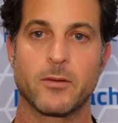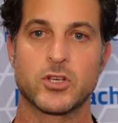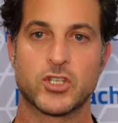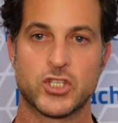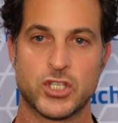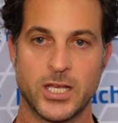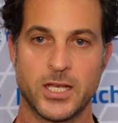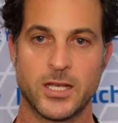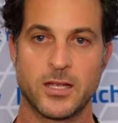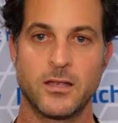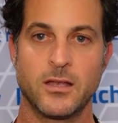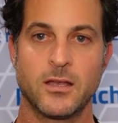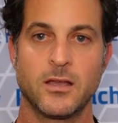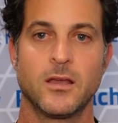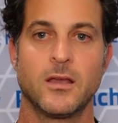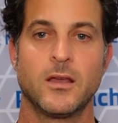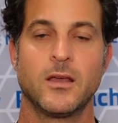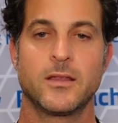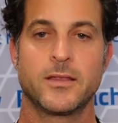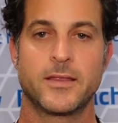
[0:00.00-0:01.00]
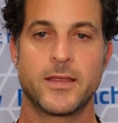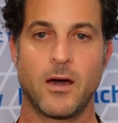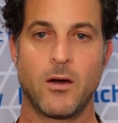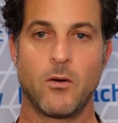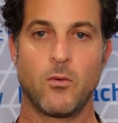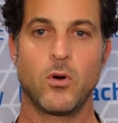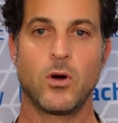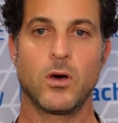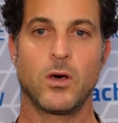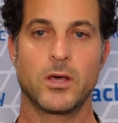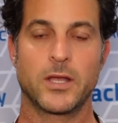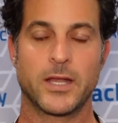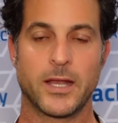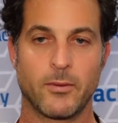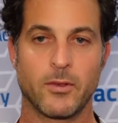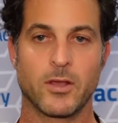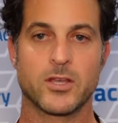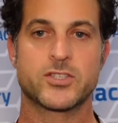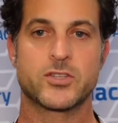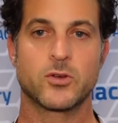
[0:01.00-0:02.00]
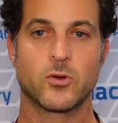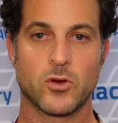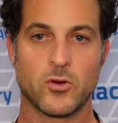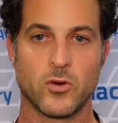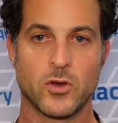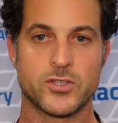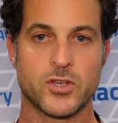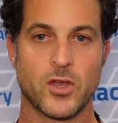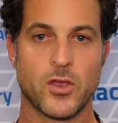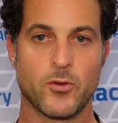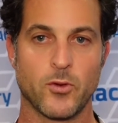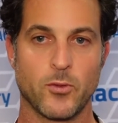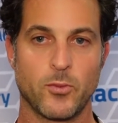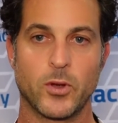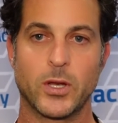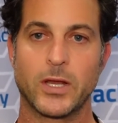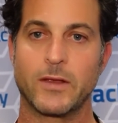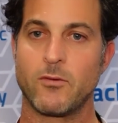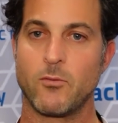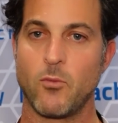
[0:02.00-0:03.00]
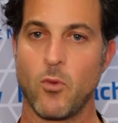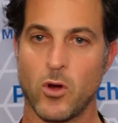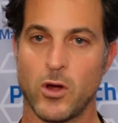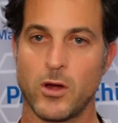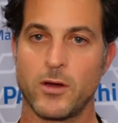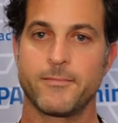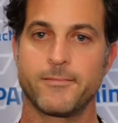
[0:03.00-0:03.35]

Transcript: machine that will enable us to increase our throughput even more.